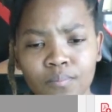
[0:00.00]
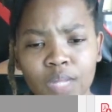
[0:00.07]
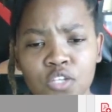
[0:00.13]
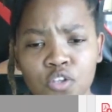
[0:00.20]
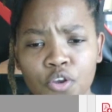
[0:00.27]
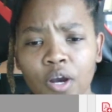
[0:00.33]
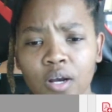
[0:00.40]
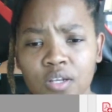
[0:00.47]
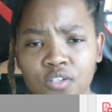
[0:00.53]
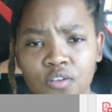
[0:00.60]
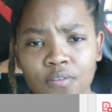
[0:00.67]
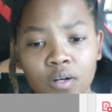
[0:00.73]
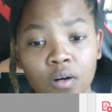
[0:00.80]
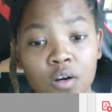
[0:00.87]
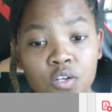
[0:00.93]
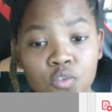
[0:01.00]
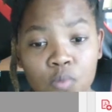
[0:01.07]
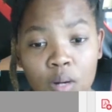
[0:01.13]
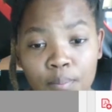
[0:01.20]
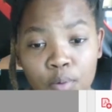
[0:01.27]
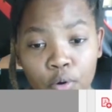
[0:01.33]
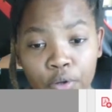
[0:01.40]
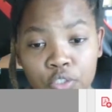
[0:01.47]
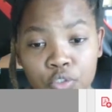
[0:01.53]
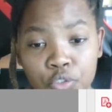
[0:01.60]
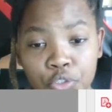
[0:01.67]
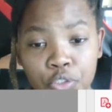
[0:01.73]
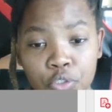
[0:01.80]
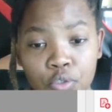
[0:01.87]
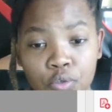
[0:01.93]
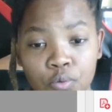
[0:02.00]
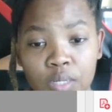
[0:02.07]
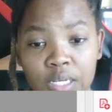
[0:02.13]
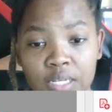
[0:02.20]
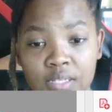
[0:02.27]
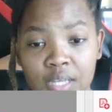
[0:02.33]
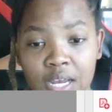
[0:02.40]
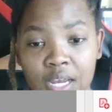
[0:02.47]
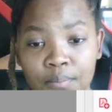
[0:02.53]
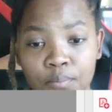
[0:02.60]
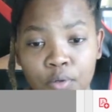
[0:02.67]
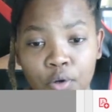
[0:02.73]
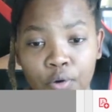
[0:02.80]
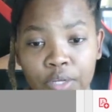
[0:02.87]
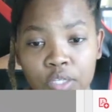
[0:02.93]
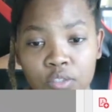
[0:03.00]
So the last one I'm going to show is I'm going